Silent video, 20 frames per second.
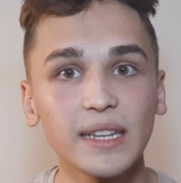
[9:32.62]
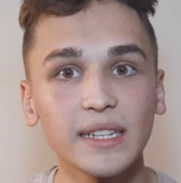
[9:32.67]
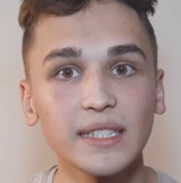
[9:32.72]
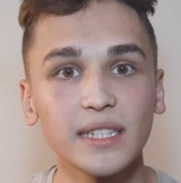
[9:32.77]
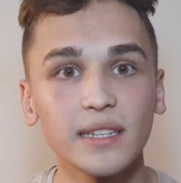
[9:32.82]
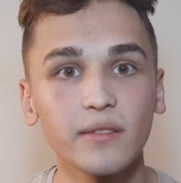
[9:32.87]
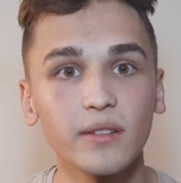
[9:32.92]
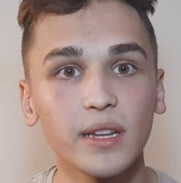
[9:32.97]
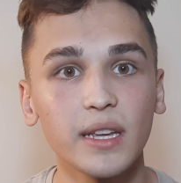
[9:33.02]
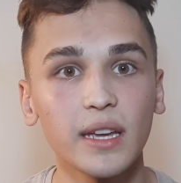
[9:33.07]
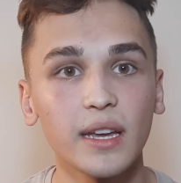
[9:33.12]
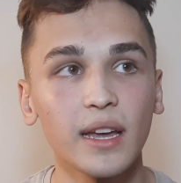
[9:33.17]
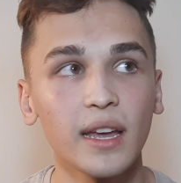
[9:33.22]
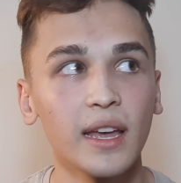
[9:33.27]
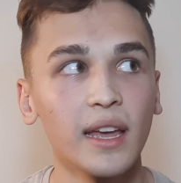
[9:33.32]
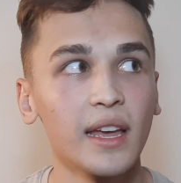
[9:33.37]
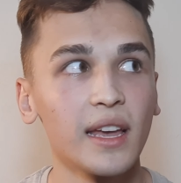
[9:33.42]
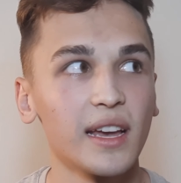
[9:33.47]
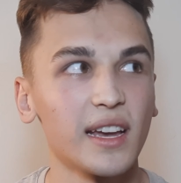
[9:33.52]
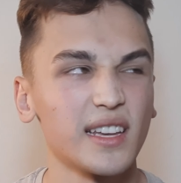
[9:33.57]
inactivity
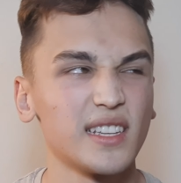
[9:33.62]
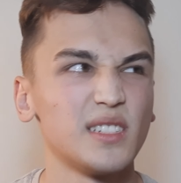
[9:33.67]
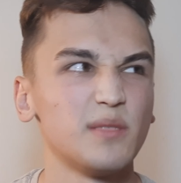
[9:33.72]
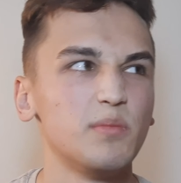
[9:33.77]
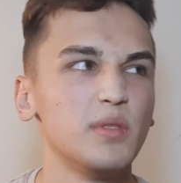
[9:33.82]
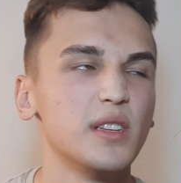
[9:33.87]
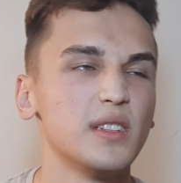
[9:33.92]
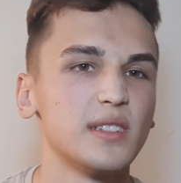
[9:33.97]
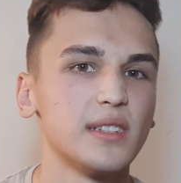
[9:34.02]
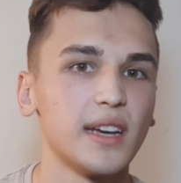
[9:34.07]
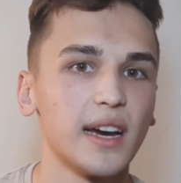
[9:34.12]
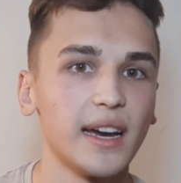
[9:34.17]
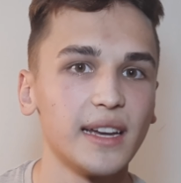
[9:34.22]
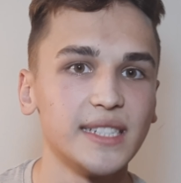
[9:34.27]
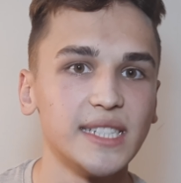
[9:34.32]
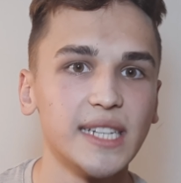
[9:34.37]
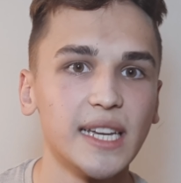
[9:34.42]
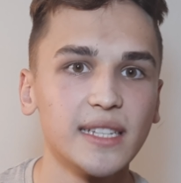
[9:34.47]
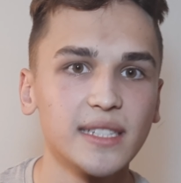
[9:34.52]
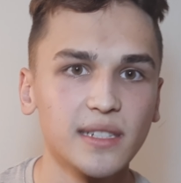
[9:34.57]
has been
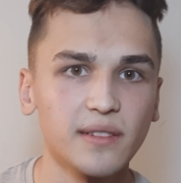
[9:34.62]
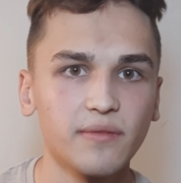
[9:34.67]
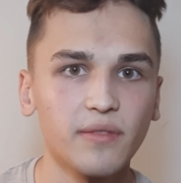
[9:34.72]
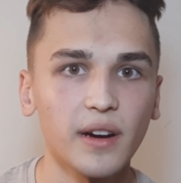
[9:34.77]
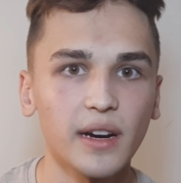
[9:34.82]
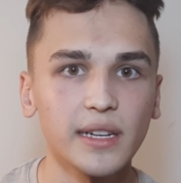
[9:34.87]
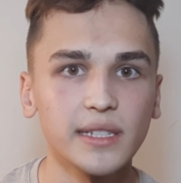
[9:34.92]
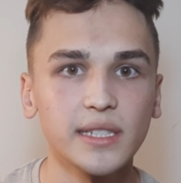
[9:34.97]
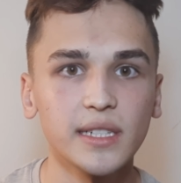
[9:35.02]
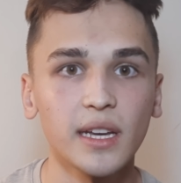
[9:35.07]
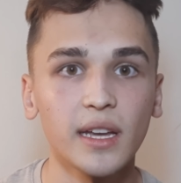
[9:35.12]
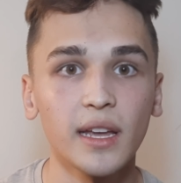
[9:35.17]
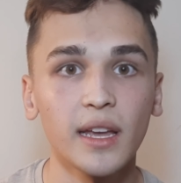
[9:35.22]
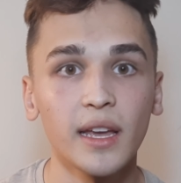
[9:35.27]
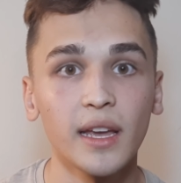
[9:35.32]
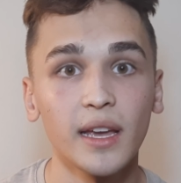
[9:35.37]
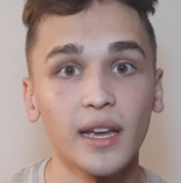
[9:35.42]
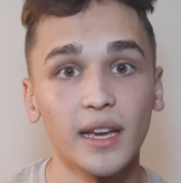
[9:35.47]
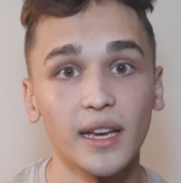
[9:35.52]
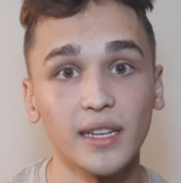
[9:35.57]
identified
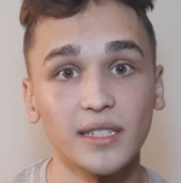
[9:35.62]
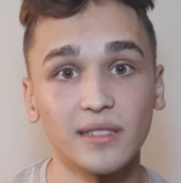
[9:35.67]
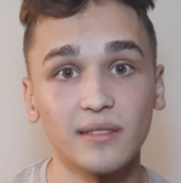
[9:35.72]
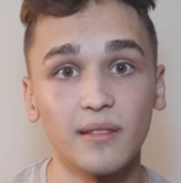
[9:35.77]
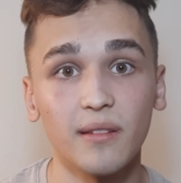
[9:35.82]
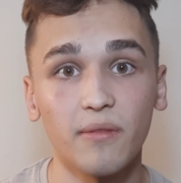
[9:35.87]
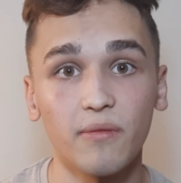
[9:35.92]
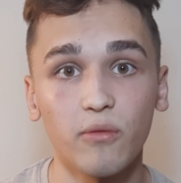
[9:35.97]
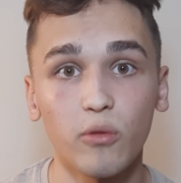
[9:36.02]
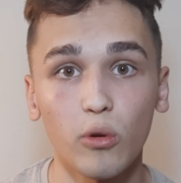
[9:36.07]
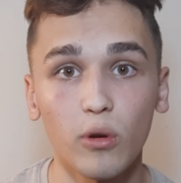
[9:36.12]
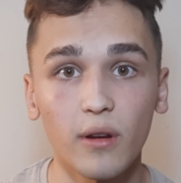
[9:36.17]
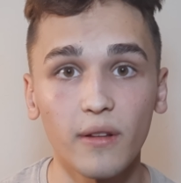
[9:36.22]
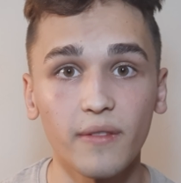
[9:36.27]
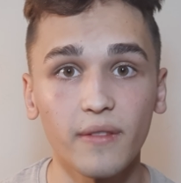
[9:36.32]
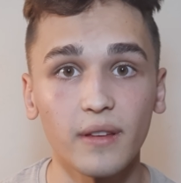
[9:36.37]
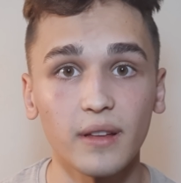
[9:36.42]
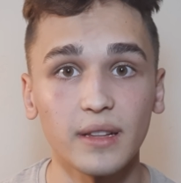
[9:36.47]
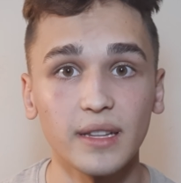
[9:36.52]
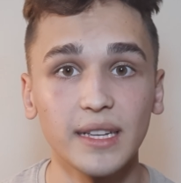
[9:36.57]
as the
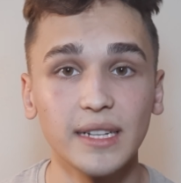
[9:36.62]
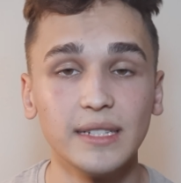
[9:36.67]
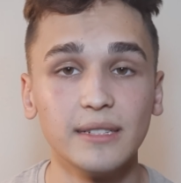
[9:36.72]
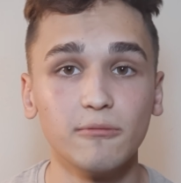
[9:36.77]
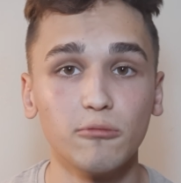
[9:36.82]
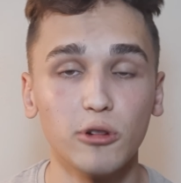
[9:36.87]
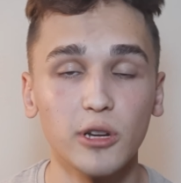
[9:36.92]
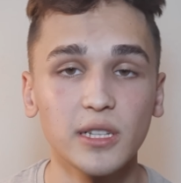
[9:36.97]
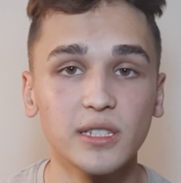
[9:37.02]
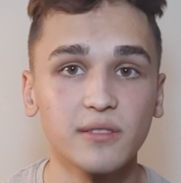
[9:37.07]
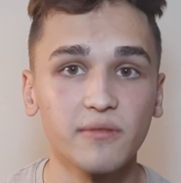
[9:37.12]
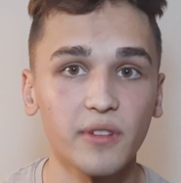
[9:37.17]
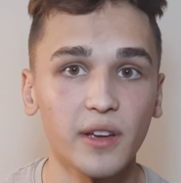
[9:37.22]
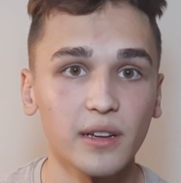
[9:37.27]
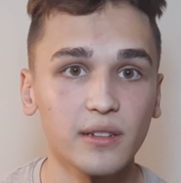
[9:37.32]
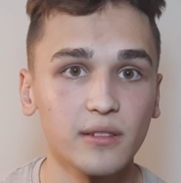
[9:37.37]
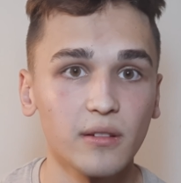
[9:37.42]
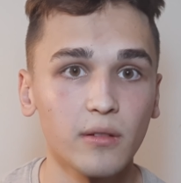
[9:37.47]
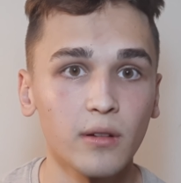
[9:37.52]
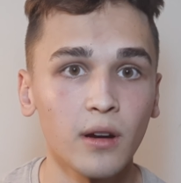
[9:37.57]
fourth leading risk
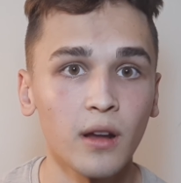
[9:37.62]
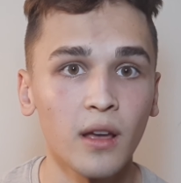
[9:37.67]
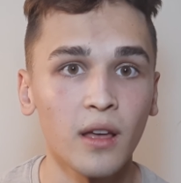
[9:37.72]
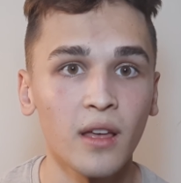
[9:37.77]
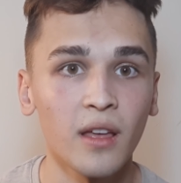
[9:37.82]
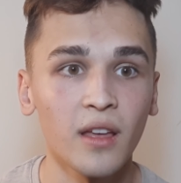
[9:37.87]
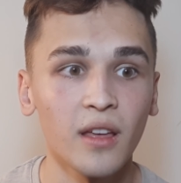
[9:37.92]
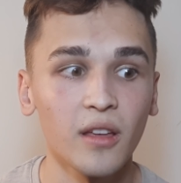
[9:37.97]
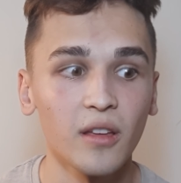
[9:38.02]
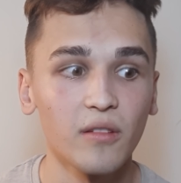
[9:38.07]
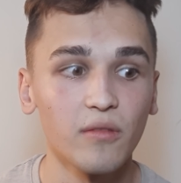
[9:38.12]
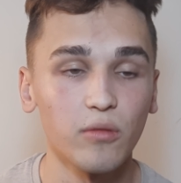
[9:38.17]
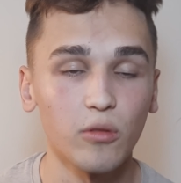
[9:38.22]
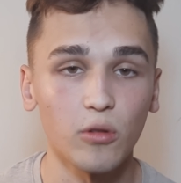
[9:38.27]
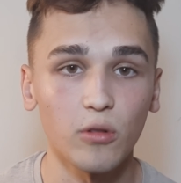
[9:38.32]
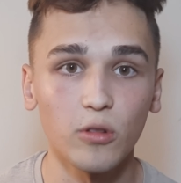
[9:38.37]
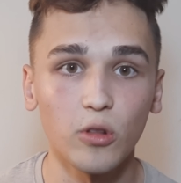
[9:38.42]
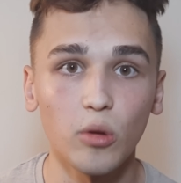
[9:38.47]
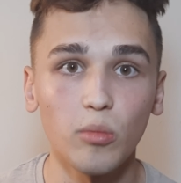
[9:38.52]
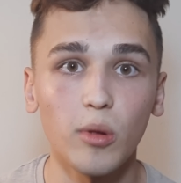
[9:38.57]
factor
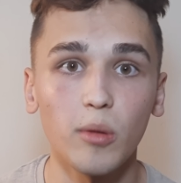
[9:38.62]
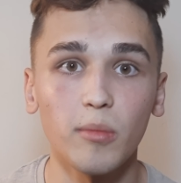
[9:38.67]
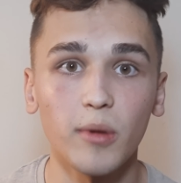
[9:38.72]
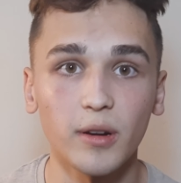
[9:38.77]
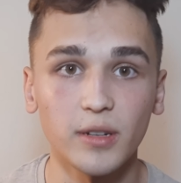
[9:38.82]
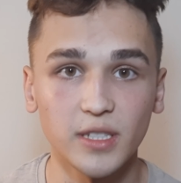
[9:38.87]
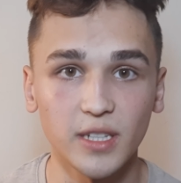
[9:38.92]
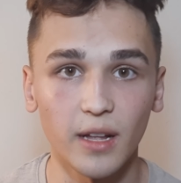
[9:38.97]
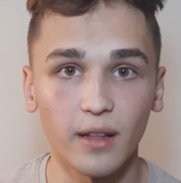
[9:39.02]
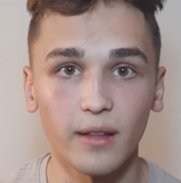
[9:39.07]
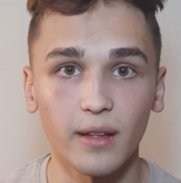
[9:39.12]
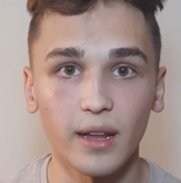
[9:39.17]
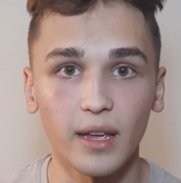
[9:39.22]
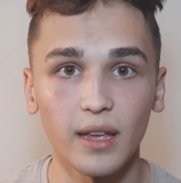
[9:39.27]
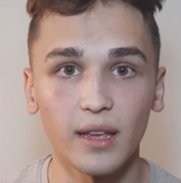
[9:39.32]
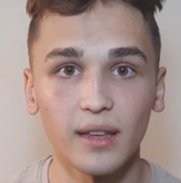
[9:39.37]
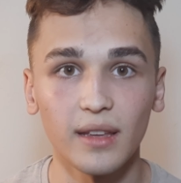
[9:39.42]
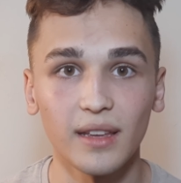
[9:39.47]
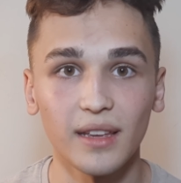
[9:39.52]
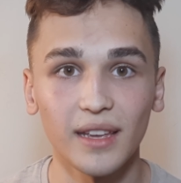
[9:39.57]
for global
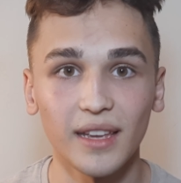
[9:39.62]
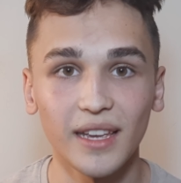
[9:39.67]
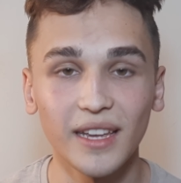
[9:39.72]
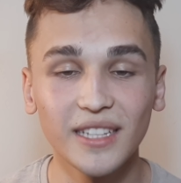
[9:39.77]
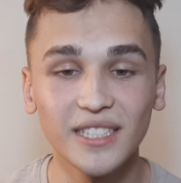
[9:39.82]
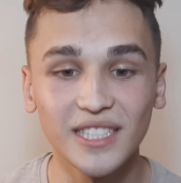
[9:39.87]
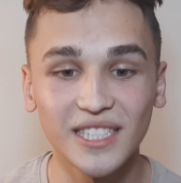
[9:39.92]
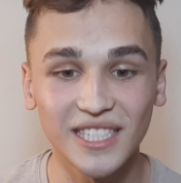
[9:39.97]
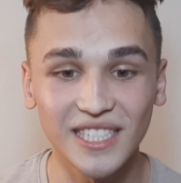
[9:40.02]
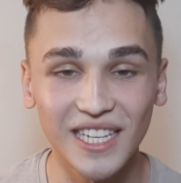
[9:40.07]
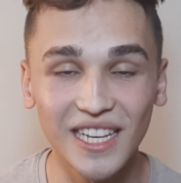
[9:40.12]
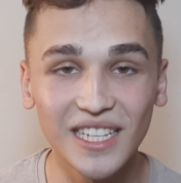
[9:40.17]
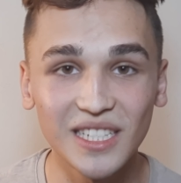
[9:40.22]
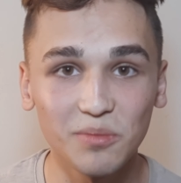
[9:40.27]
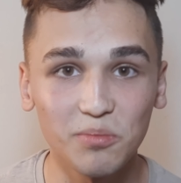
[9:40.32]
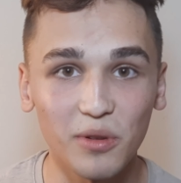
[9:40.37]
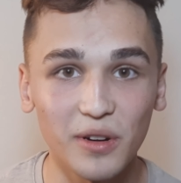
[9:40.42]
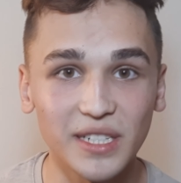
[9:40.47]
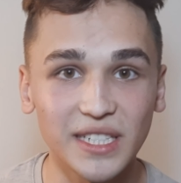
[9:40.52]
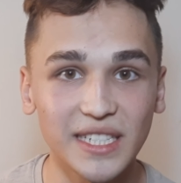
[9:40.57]
mortality it's
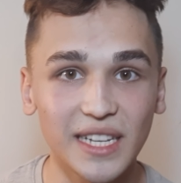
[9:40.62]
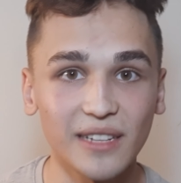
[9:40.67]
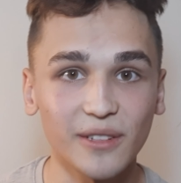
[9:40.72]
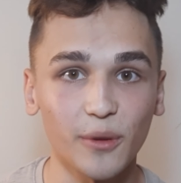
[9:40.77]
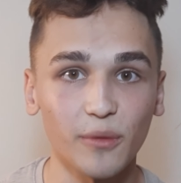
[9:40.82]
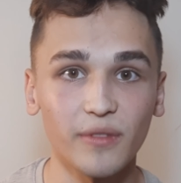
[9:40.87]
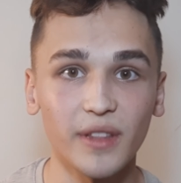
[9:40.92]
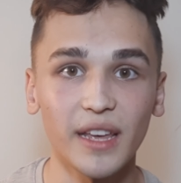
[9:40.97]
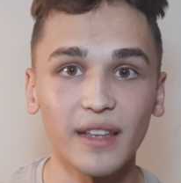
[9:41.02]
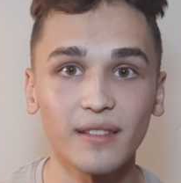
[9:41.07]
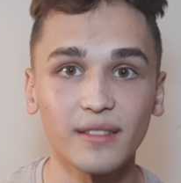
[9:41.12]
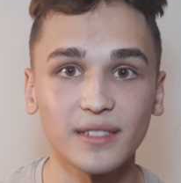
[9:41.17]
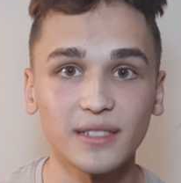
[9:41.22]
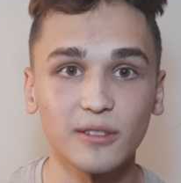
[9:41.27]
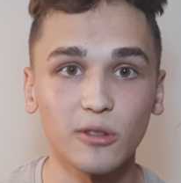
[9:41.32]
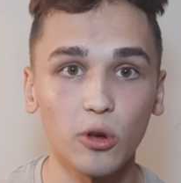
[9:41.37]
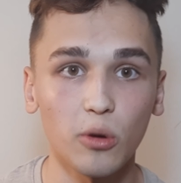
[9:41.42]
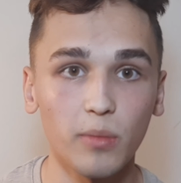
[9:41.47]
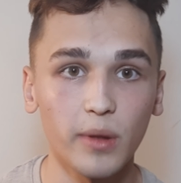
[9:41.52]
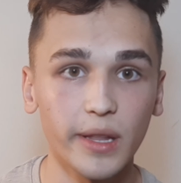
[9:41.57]
6% of deaths
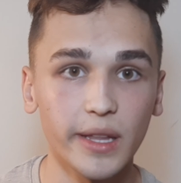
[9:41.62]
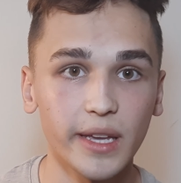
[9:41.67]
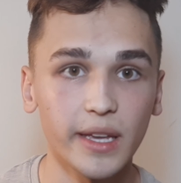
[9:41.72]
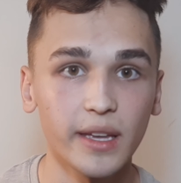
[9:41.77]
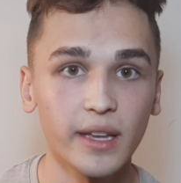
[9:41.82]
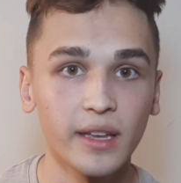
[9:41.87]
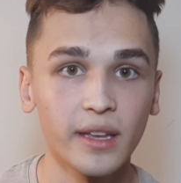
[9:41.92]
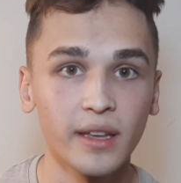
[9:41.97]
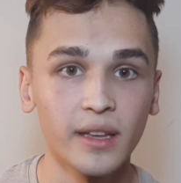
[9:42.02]
globally.